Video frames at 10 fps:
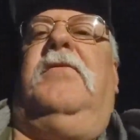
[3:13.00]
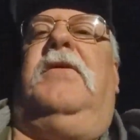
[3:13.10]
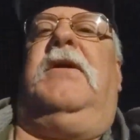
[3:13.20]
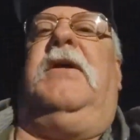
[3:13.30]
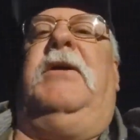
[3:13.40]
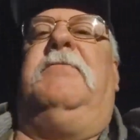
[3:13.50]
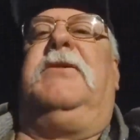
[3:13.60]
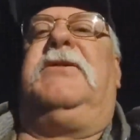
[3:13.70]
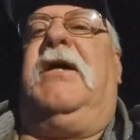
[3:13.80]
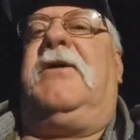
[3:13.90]
I made a
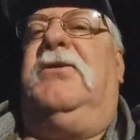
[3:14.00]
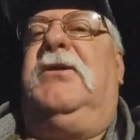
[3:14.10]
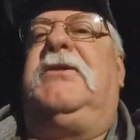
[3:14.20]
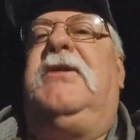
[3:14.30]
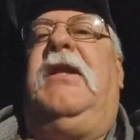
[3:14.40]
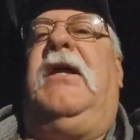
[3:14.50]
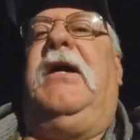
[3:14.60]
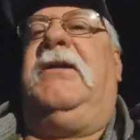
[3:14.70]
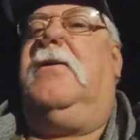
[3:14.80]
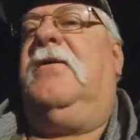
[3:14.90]
mistake and looked at the
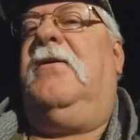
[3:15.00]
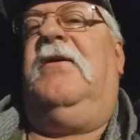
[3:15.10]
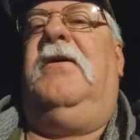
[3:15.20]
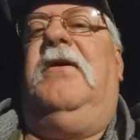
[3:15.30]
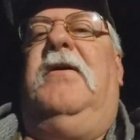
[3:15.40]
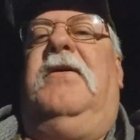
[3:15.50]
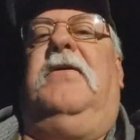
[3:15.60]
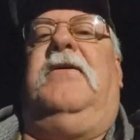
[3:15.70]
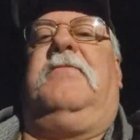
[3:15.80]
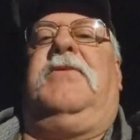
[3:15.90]
light.
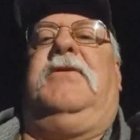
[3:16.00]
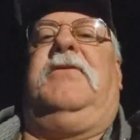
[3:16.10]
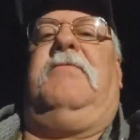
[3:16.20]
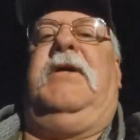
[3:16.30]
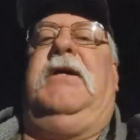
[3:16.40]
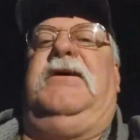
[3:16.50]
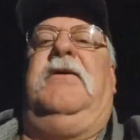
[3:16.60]
I'm trying to read.